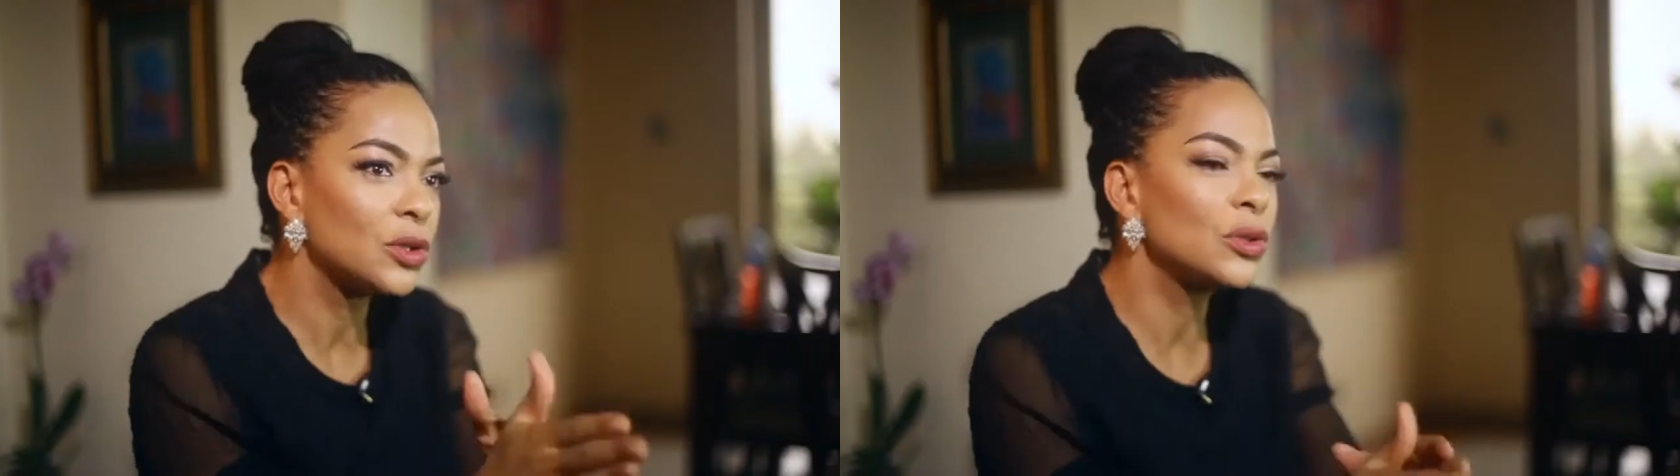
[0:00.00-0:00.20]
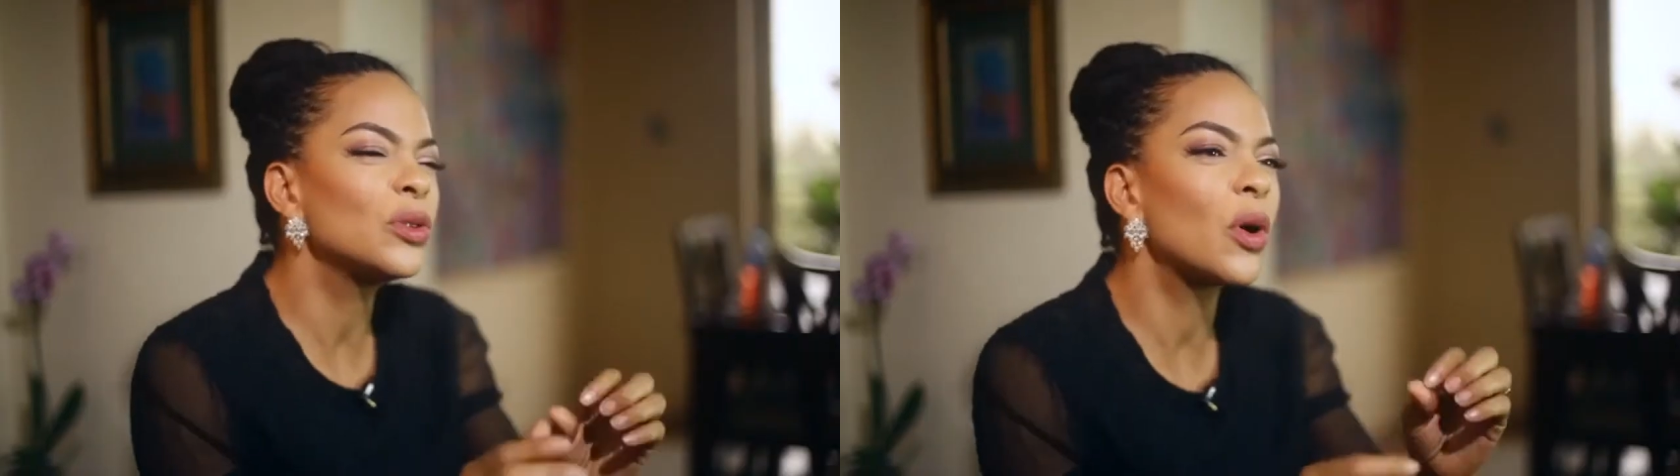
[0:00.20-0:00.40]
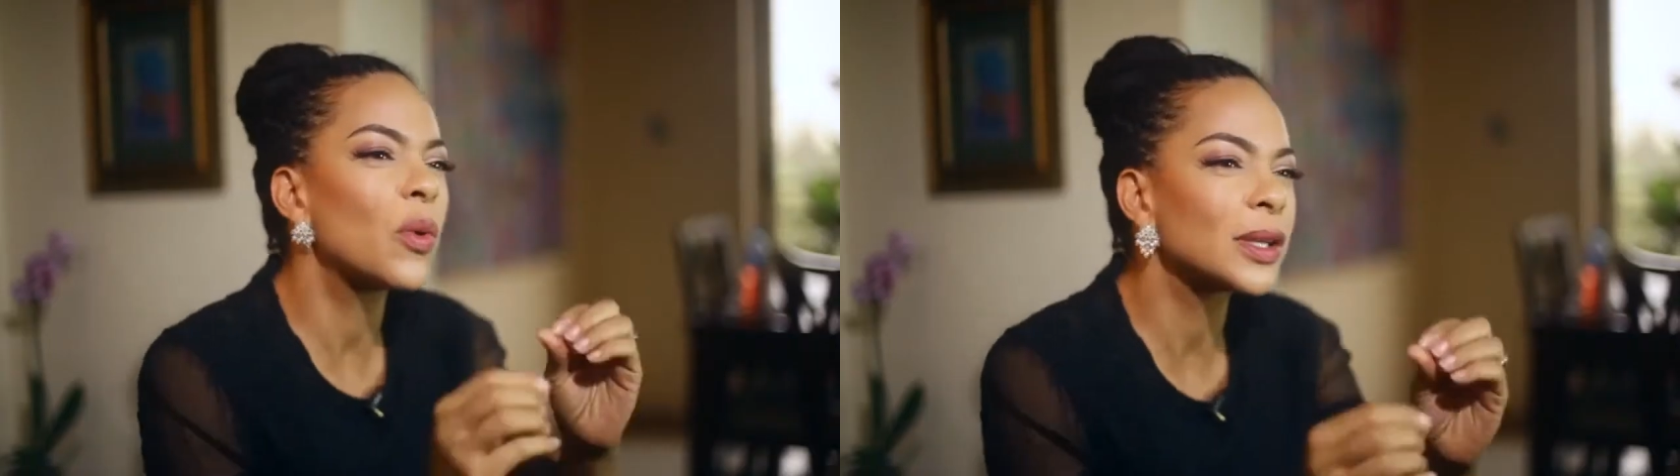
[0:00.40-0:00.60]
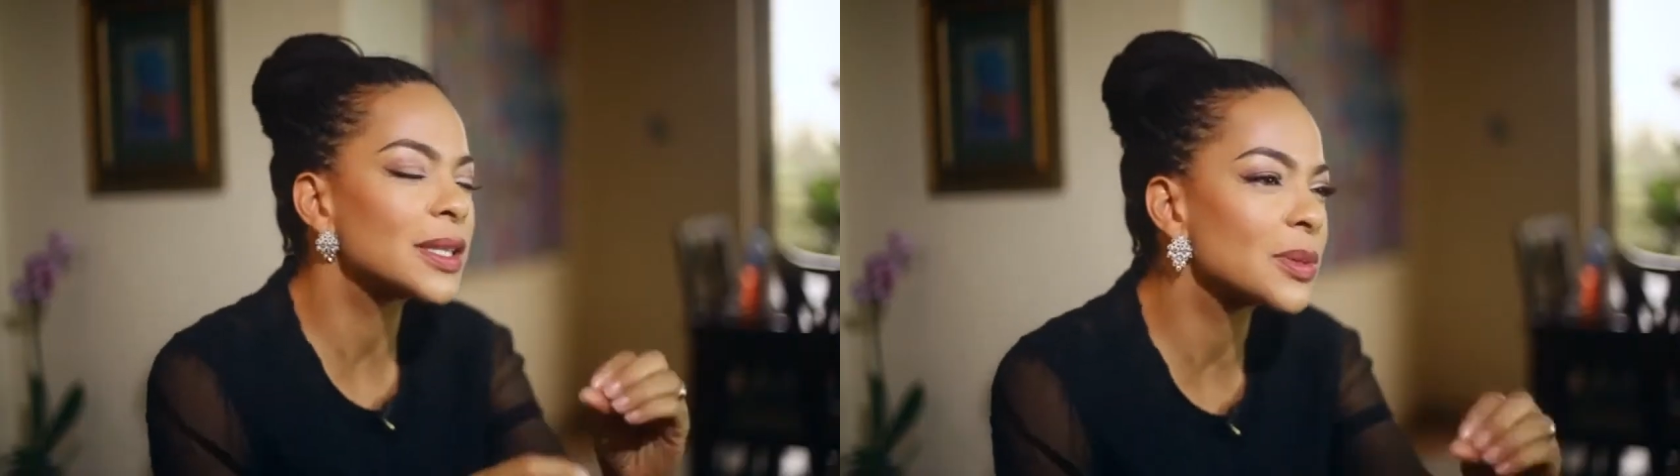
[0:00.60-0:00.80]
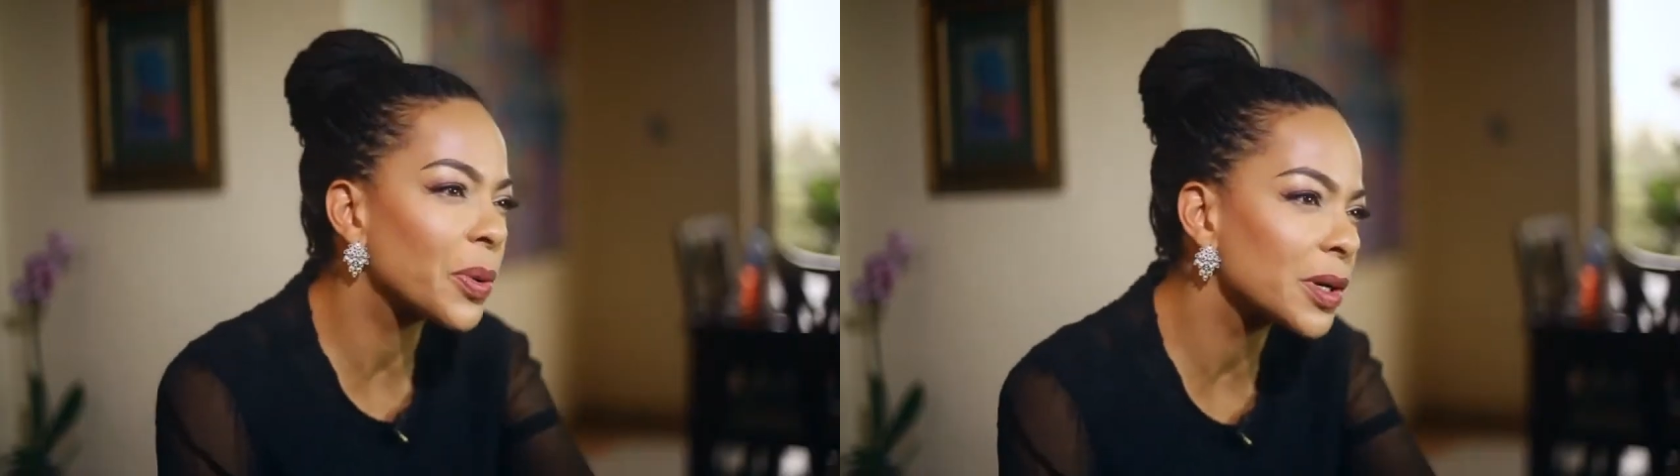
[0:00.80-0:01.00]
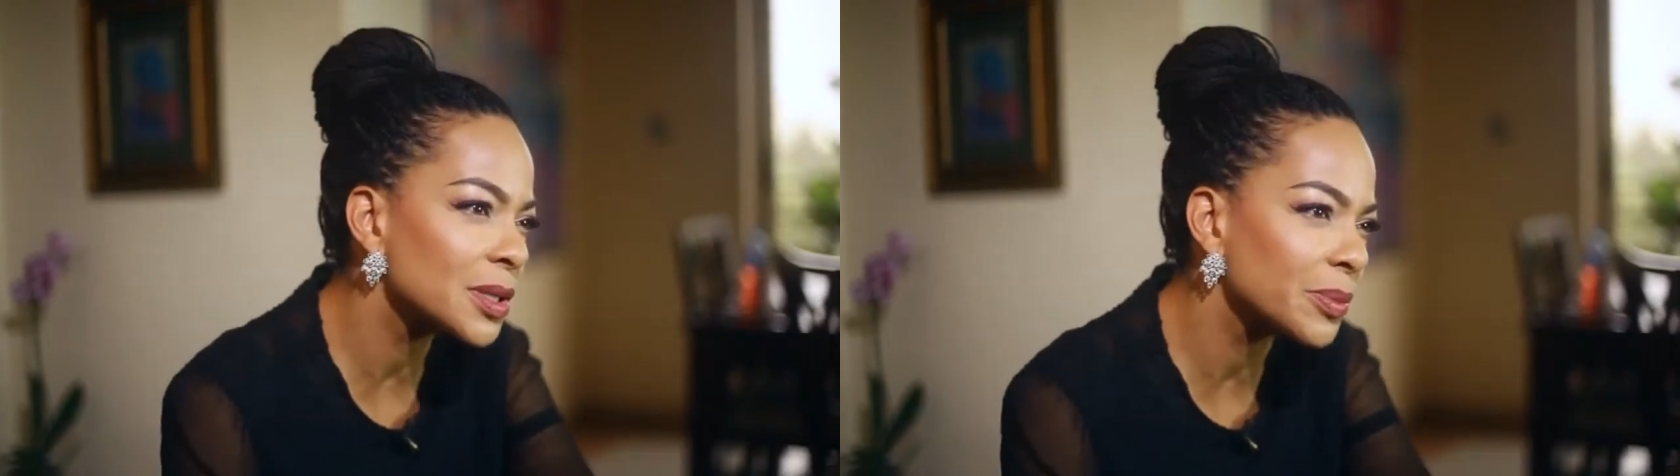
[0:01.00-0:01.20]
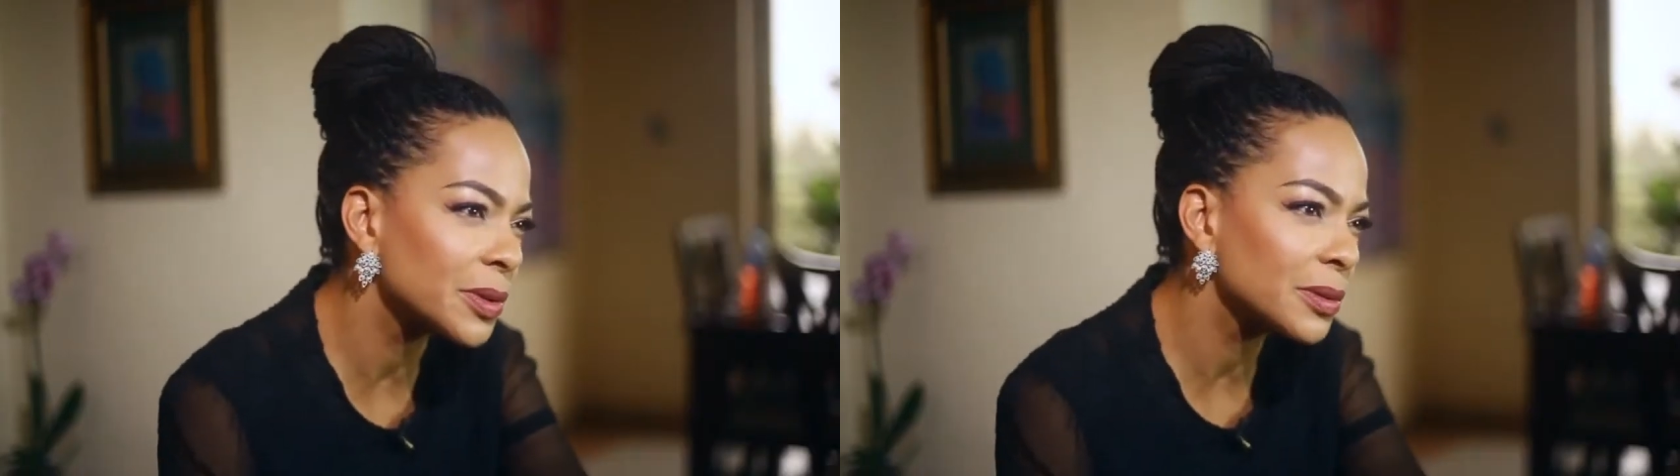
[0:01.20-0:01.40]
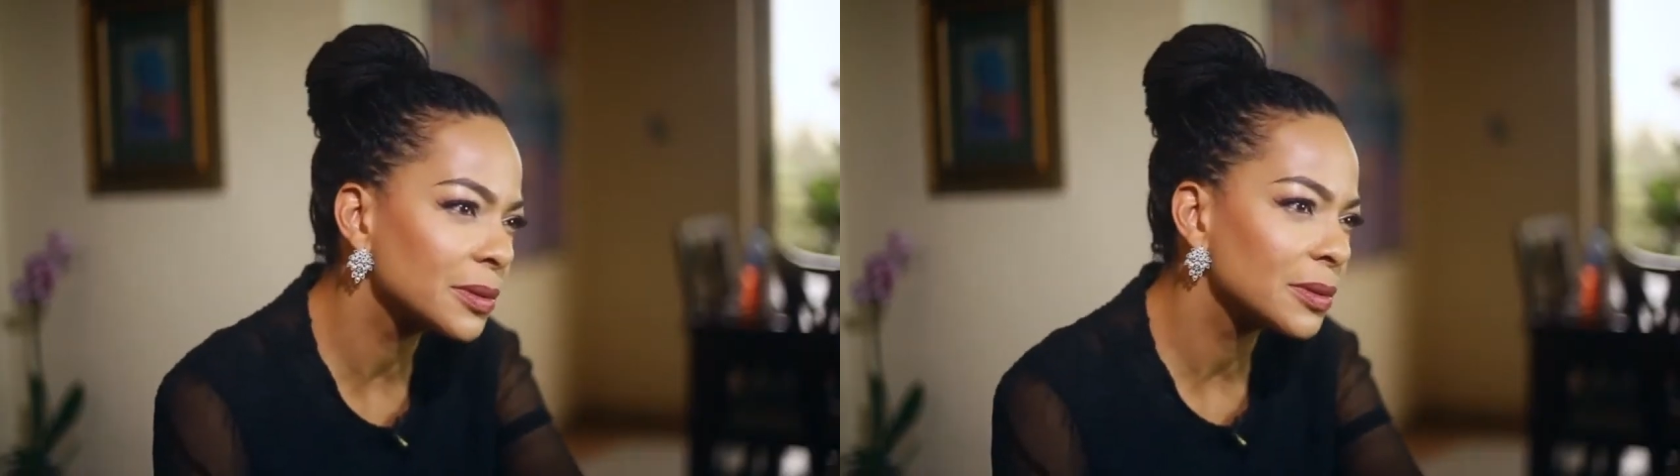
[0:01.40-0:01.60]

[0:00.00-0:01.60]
Do you know what is possible?